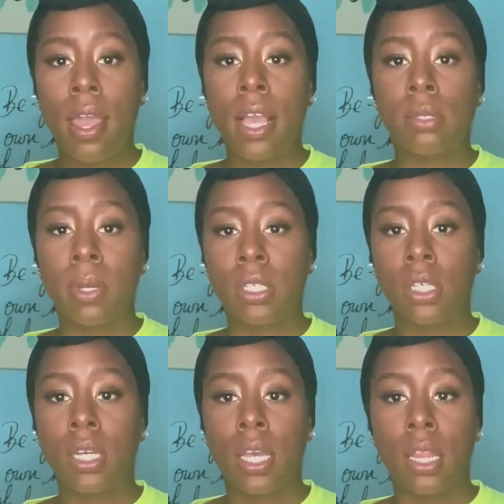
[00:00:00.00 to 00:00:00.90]

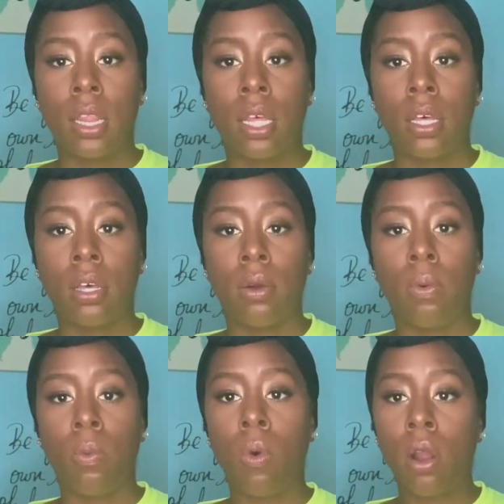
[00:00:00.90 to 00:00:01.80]
especially in the
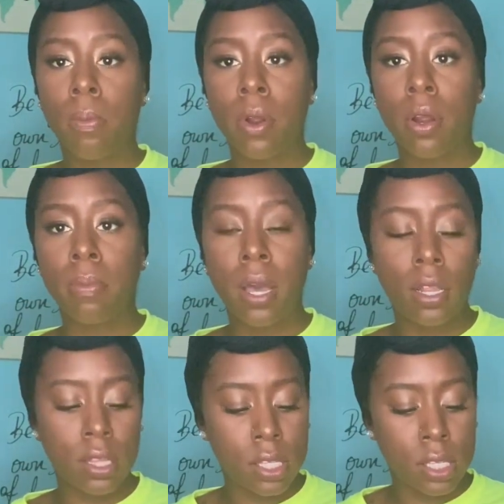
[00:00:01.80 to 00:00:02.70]
warmer
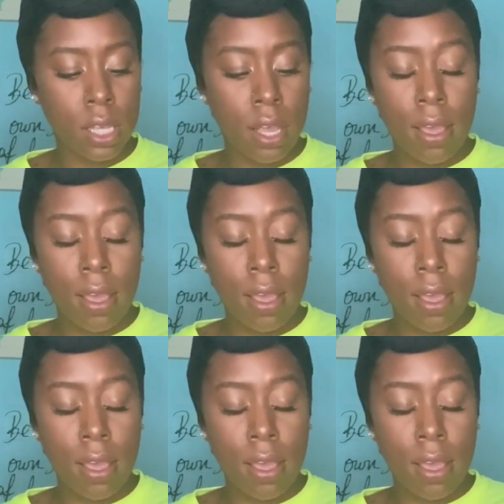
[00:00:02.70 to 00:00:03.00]
months.